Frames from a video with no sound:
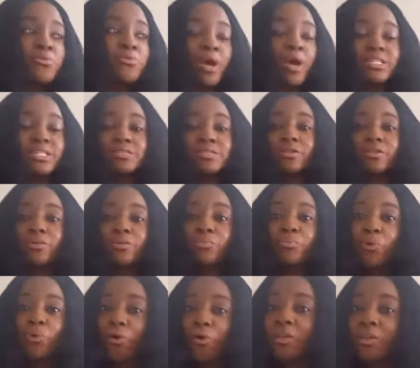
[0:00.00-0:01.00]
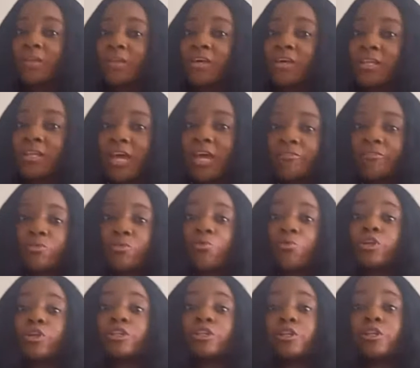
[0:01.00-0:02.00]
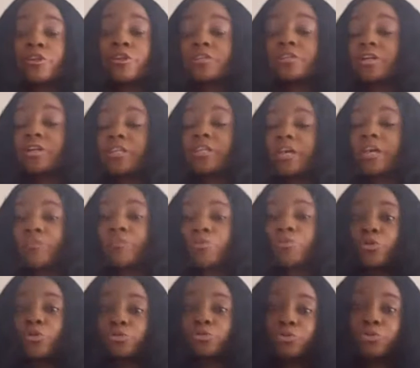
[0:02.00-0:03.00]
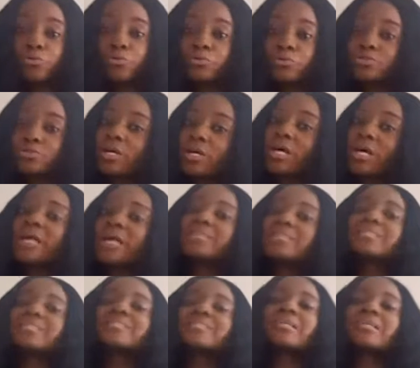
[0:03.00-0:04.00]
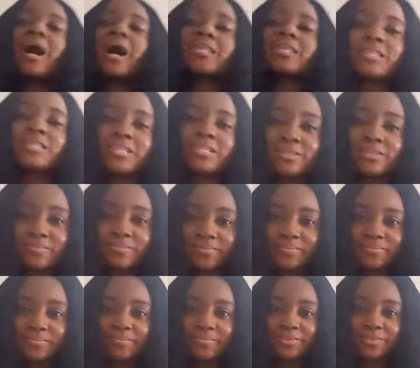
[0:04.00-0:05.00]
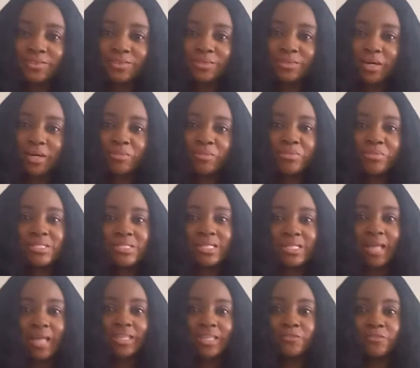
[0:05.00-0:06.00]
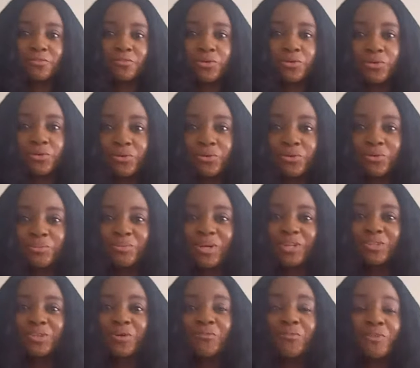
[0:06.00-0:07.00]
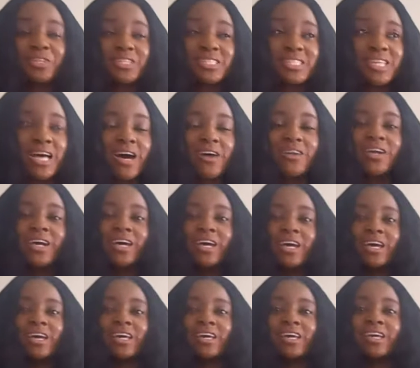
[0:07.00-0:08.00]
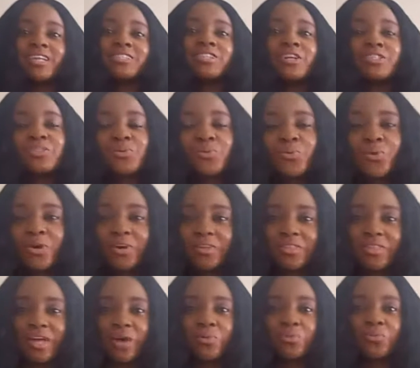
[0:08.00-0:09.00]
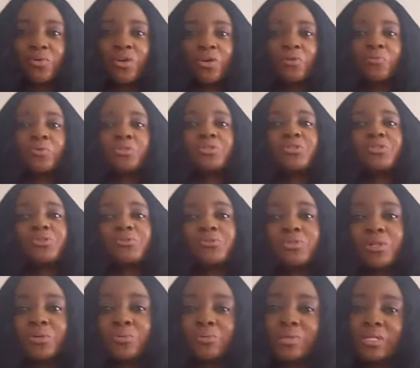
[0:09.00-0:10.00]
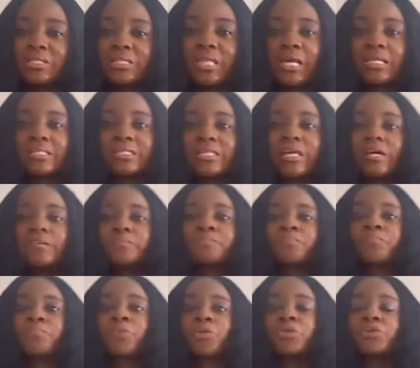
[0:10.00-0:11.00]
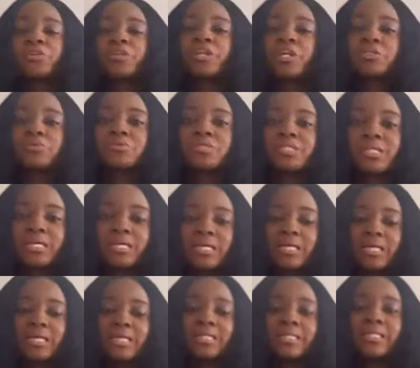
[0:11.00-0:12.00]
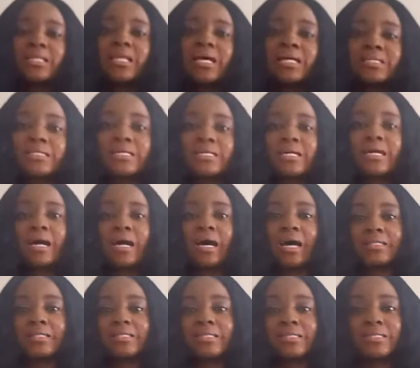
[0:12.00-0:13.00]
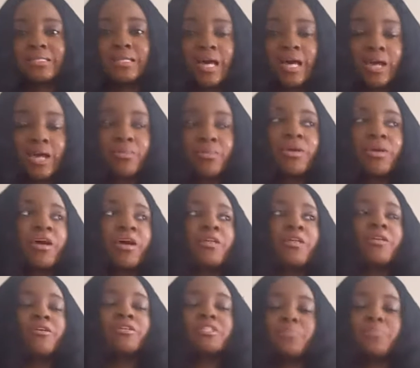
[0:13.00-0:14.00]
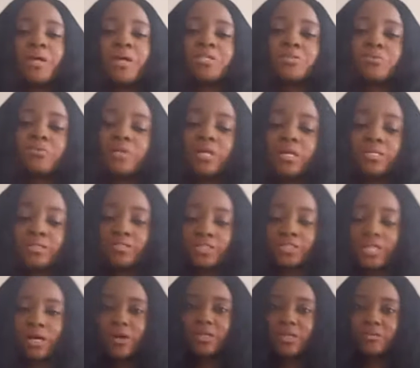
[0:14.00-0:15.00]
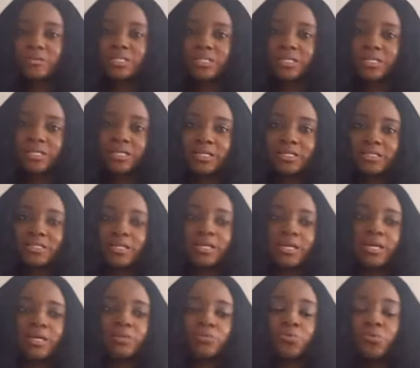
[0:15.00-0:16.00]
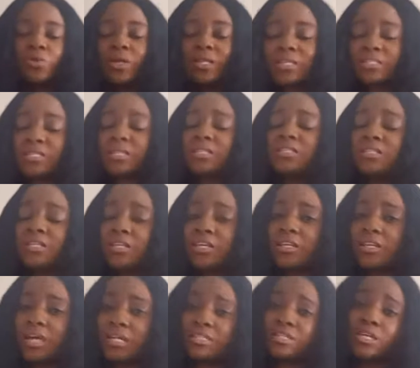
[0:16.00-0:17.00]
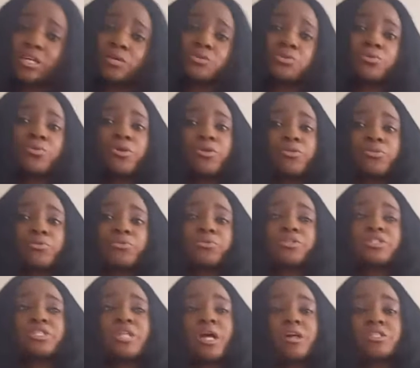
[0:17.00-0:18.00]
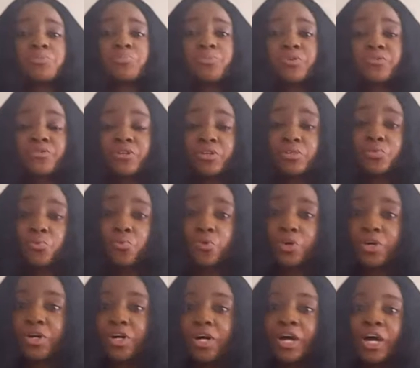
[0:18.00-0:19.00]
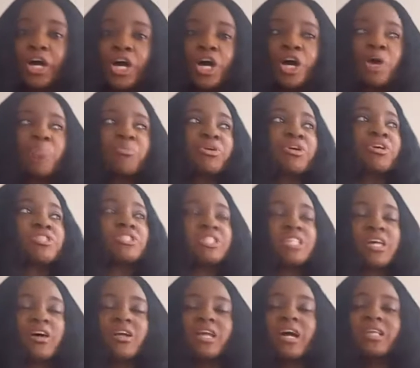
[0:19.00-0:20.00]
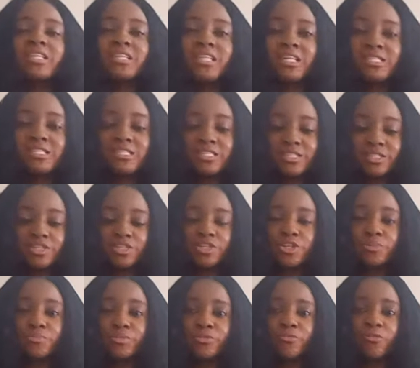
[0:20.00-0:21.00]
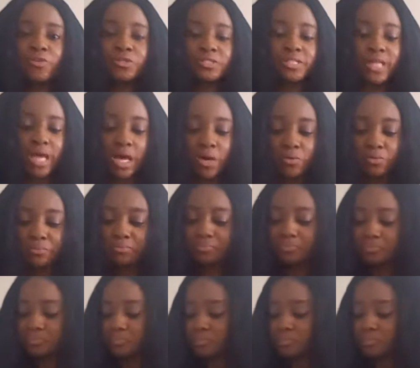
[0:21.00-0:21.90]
You write it on the board, and then everyone learns and everyone knows. Sadly, should I maybe sadly for you, but not for the child, it doesn't work that way with children with dyslexia. You need to take a letter at a time. There is a particular child I'm taking, and when I started taking that child, I was going through the child's previous work because the child had a lesson teacher before now.